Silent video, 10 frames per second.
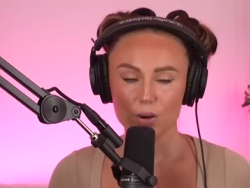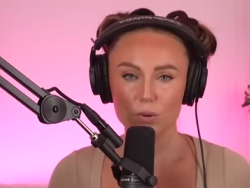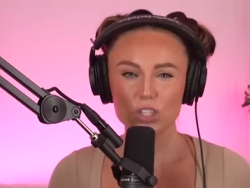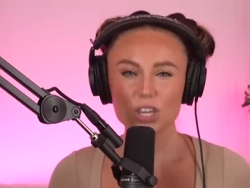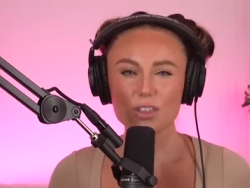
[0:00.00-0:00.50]

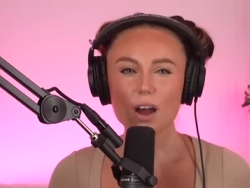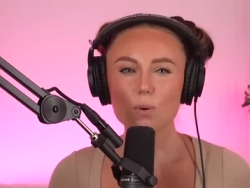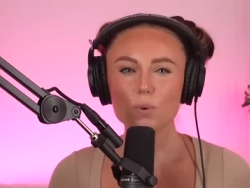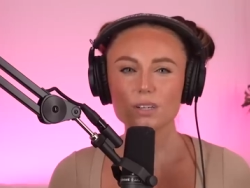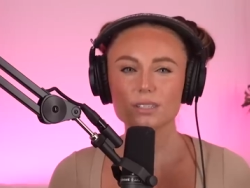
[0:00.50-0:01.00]
which he
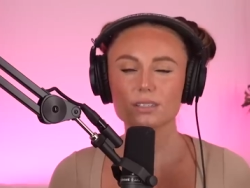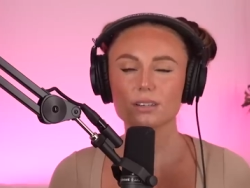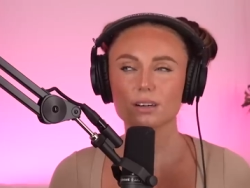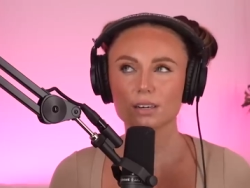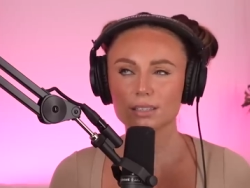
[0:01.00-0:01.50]
thought was
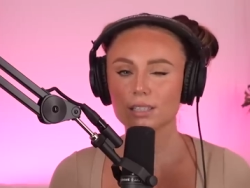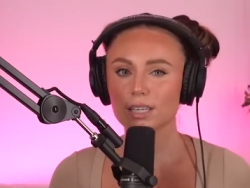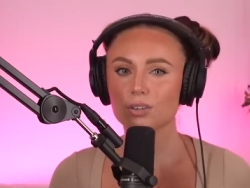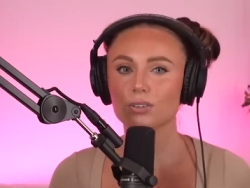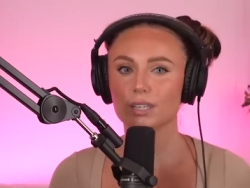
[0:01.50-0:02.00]
a
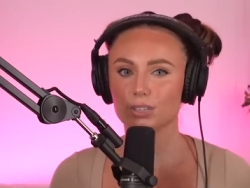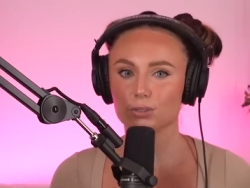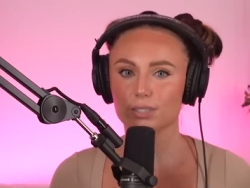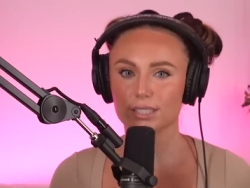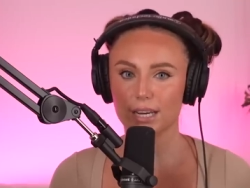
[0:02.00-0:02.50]
little
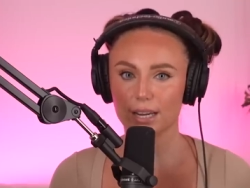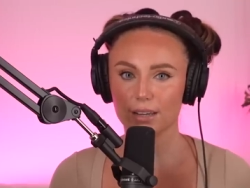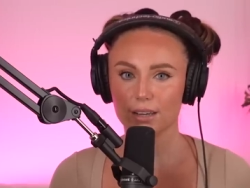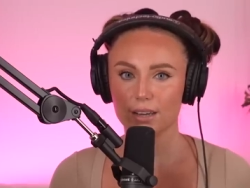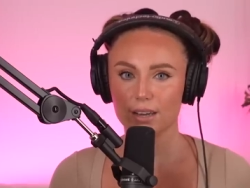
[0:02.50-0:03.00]
interesting.